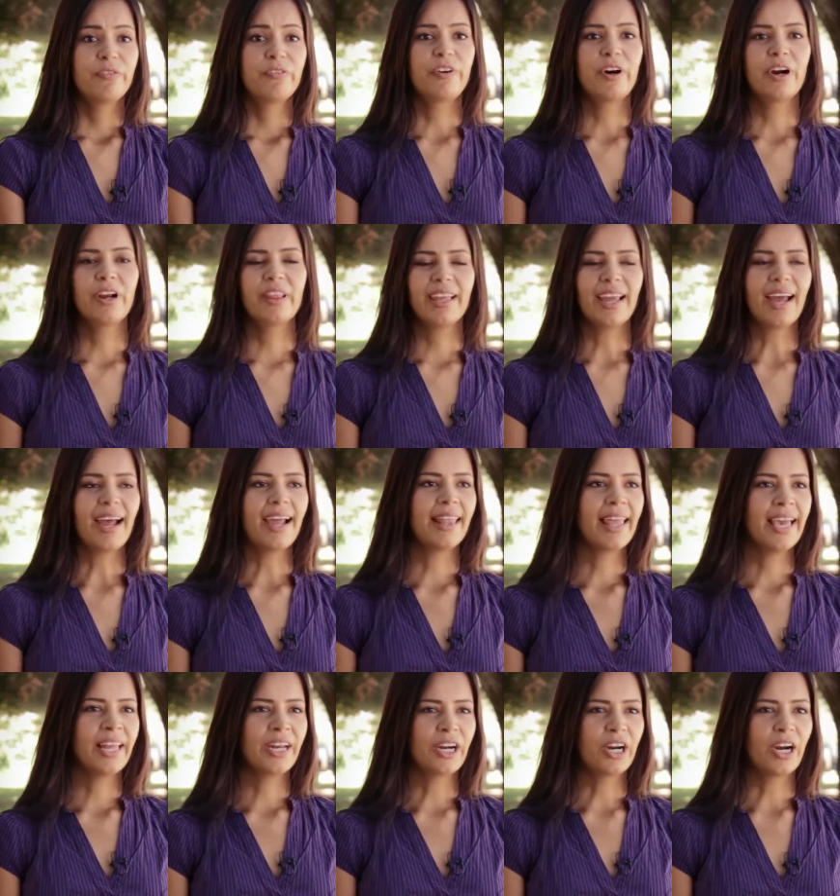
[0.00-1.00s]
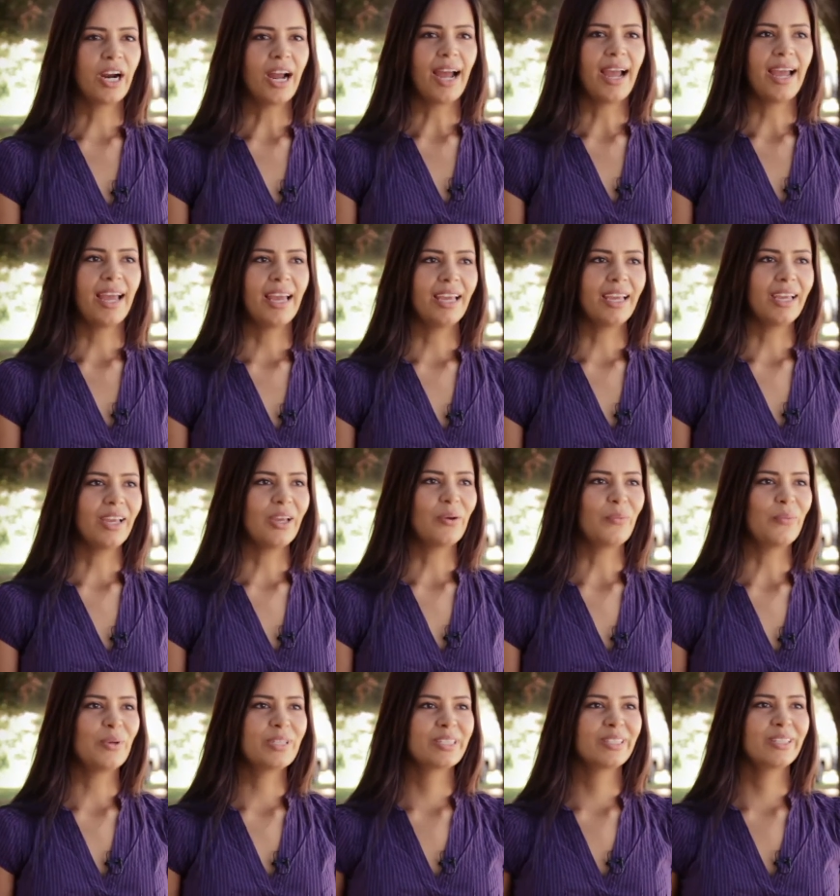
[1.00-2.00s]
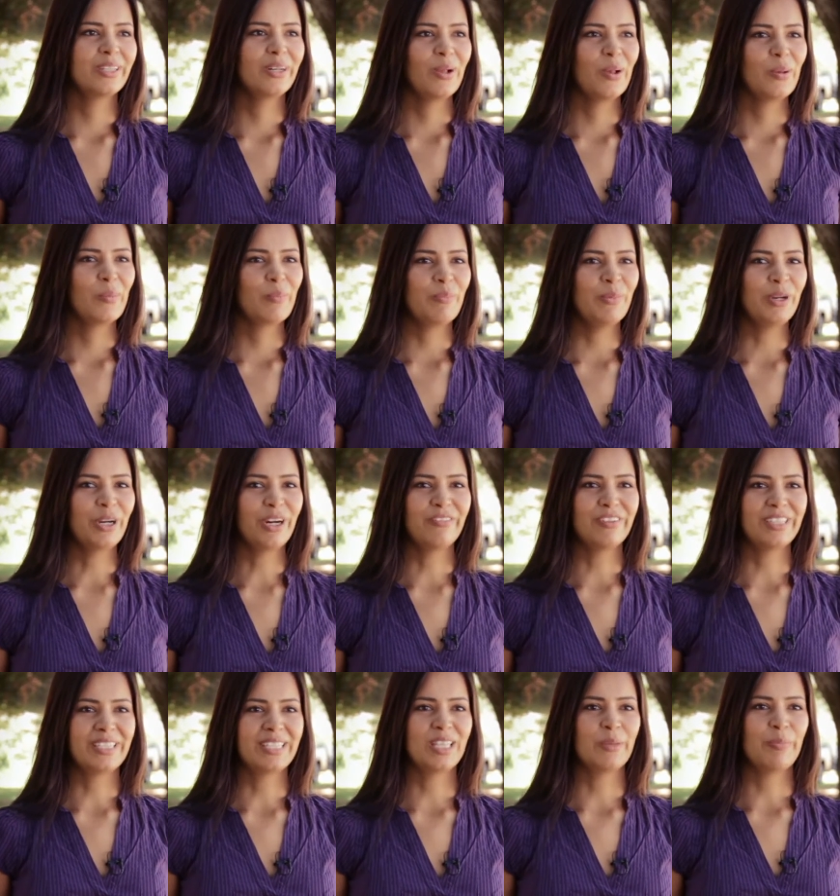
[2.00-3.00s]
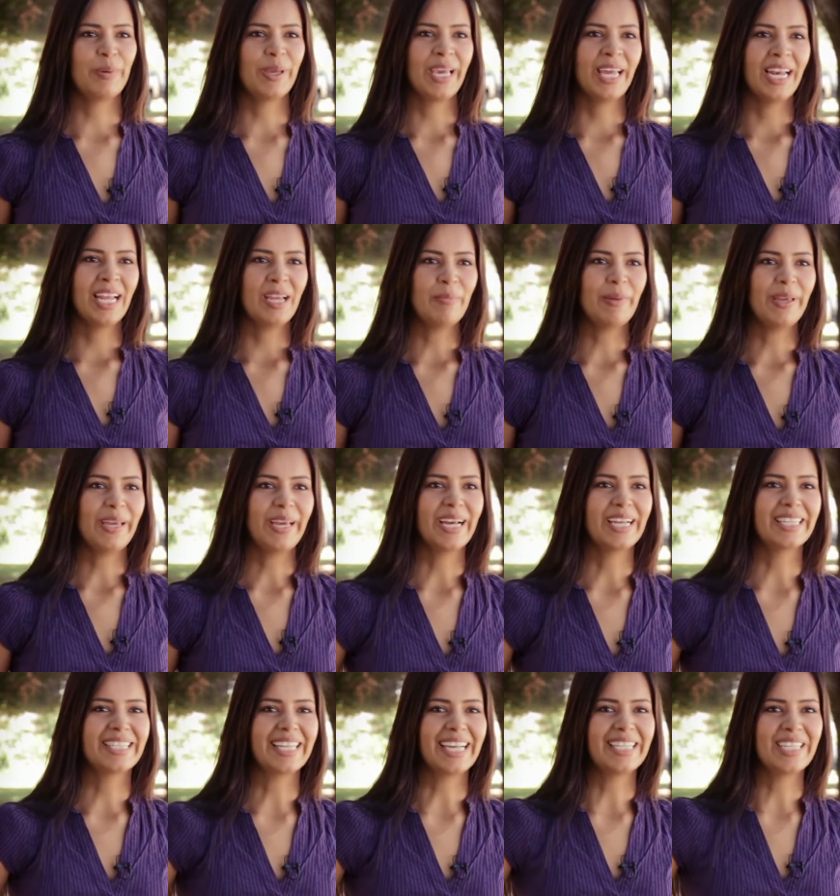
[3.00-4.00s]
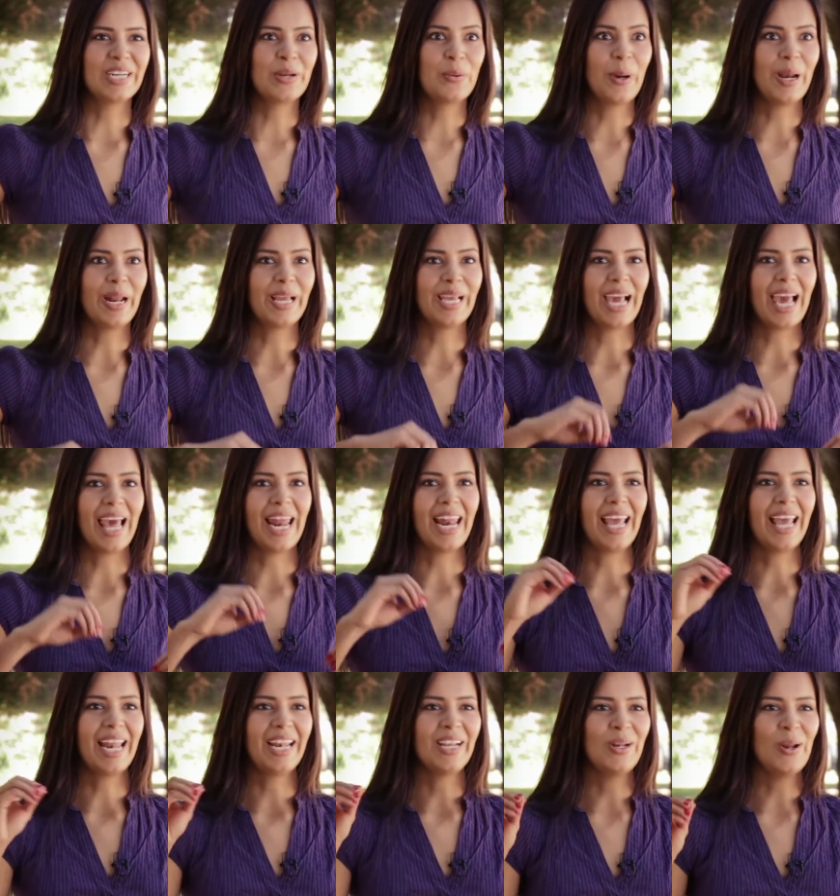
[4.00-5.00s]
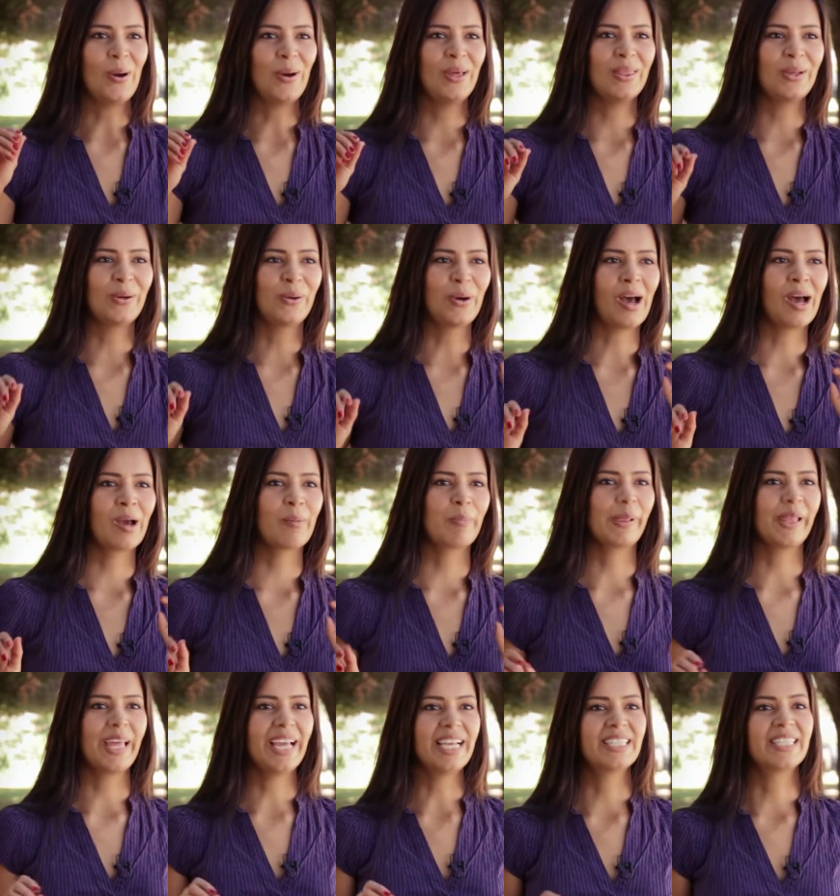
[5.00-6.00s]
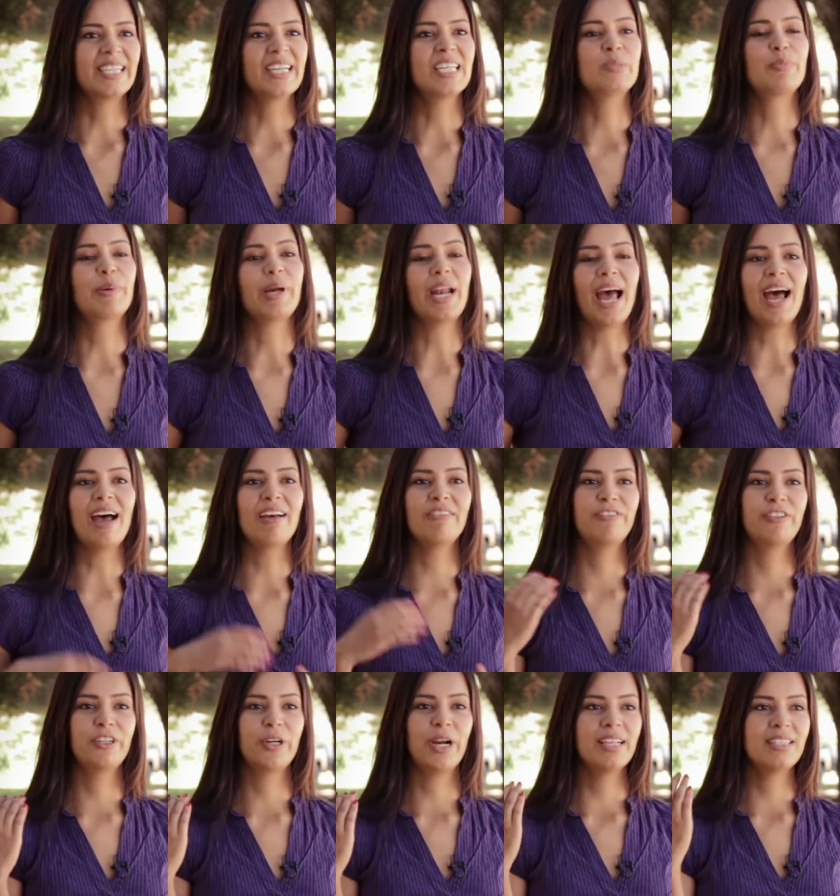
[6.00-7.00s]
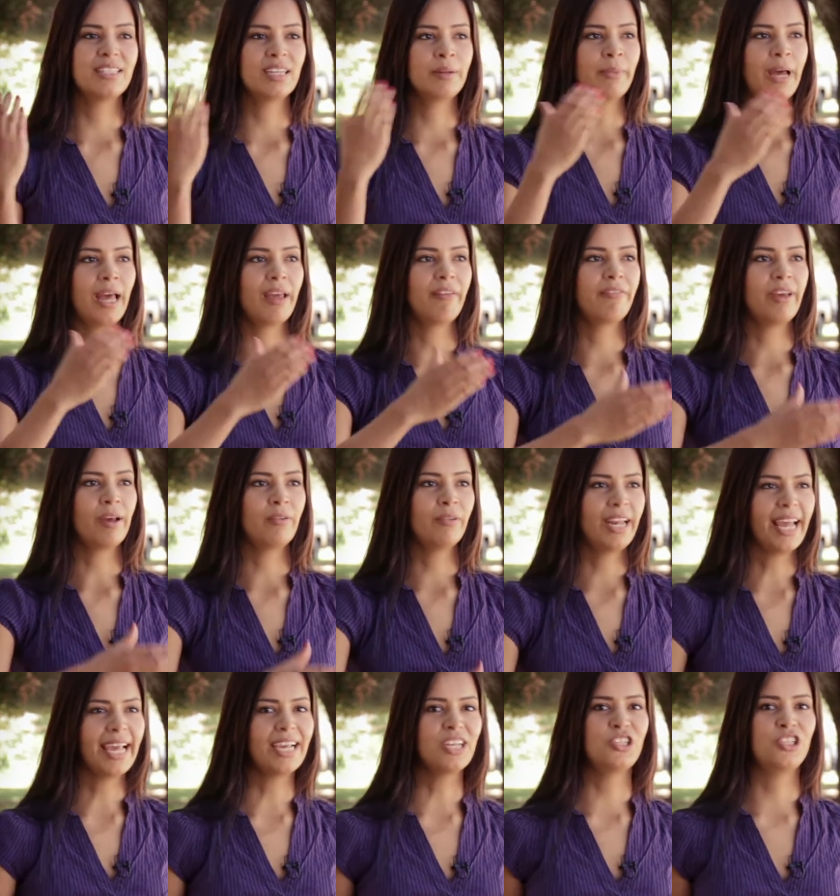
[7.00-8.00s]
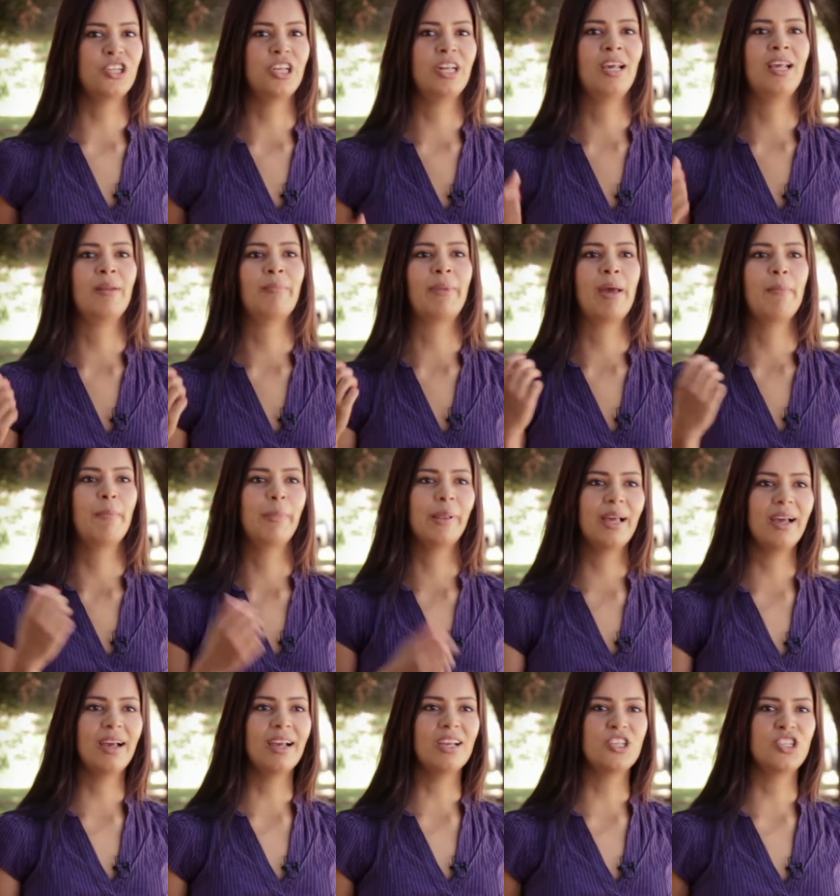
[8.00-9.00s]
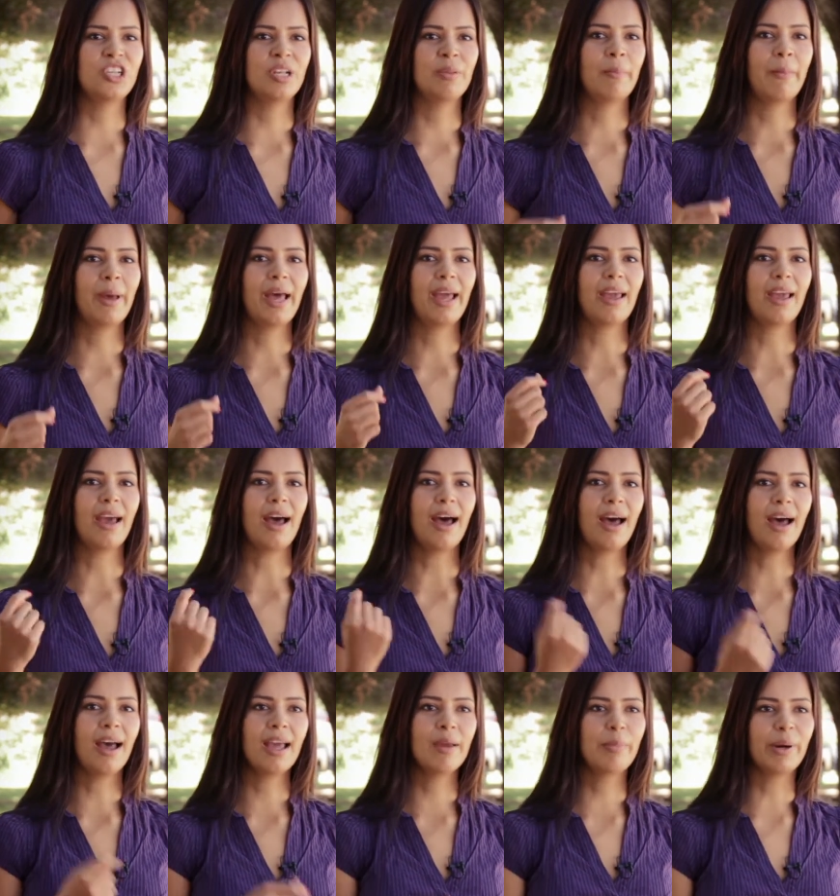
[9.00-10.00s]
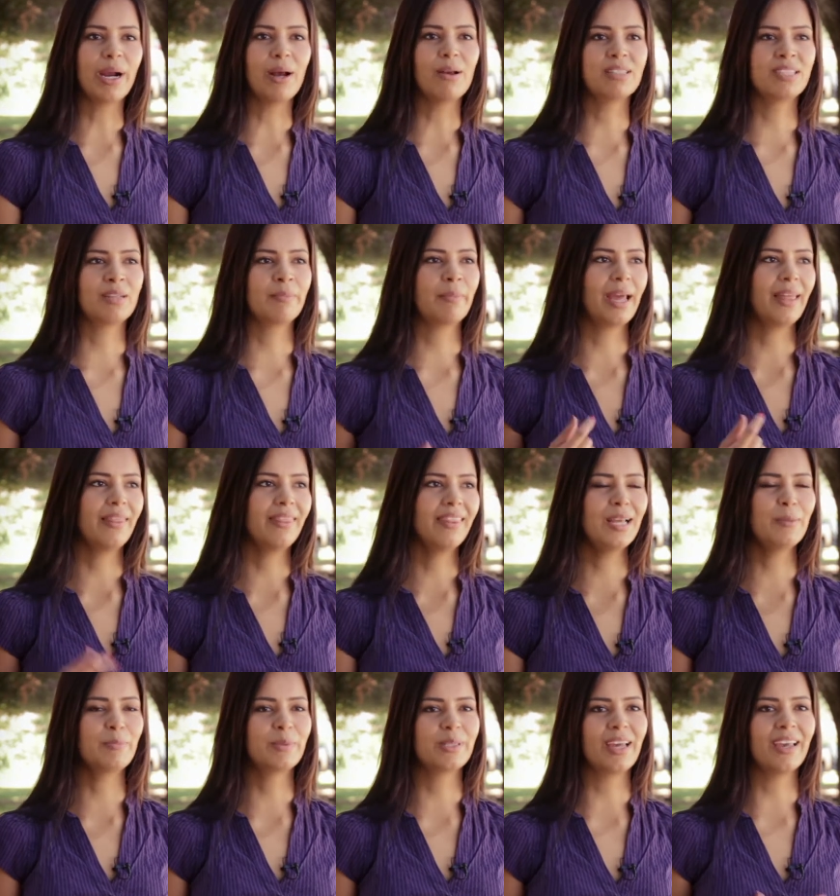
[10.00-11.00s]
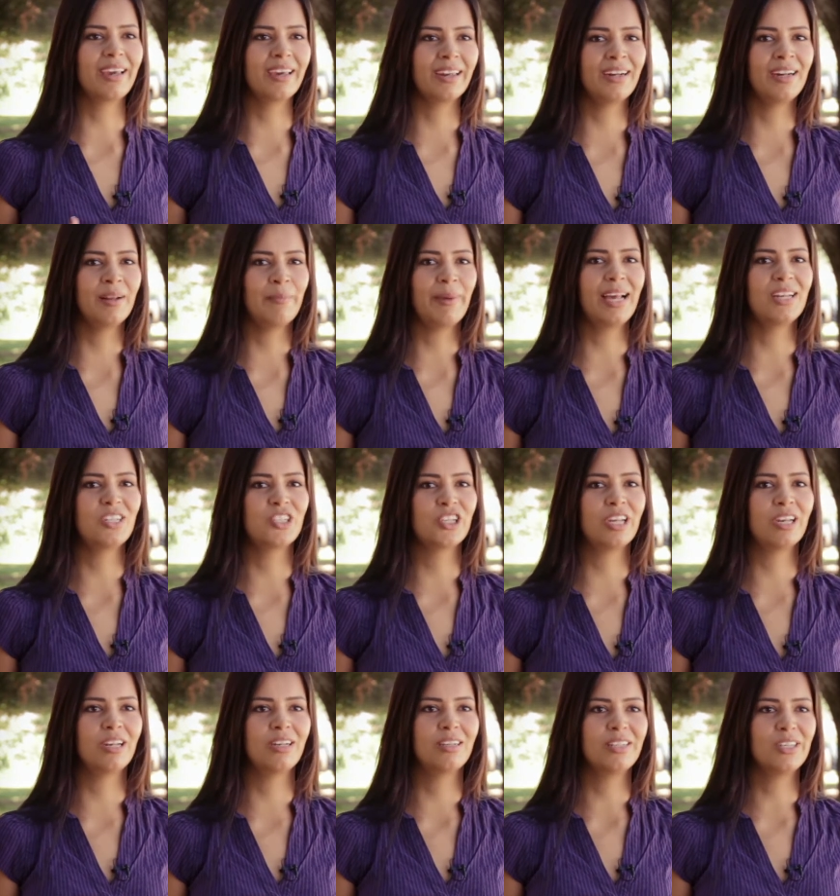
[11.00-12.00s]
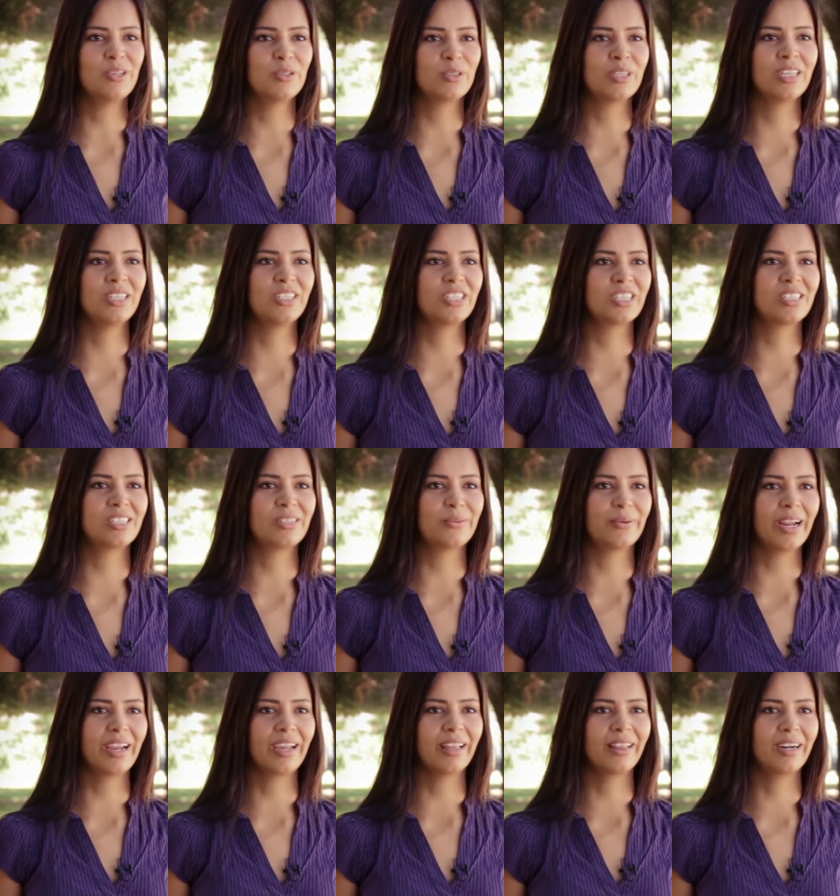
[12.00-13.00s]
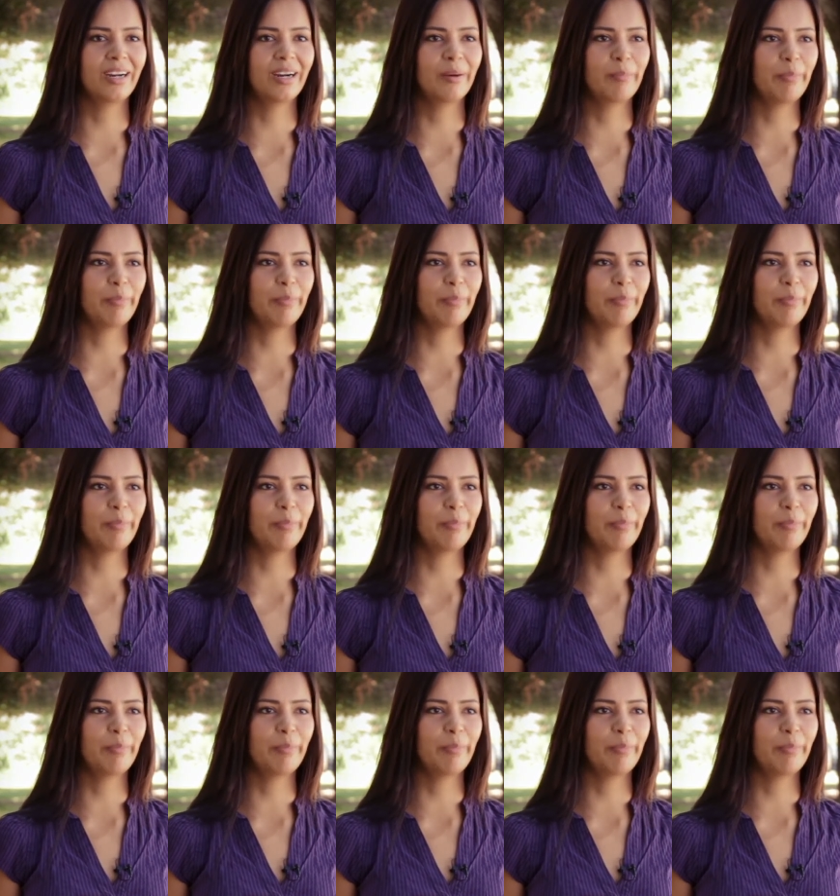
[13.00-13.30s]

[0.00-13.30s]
For the eyeliner, I was a little nervous at the beginning because I didn't want to get it, you know, in the wrong places. But after I did my foundation and my blush and my eyebrows and my lips, I couldn't imagine using just a regular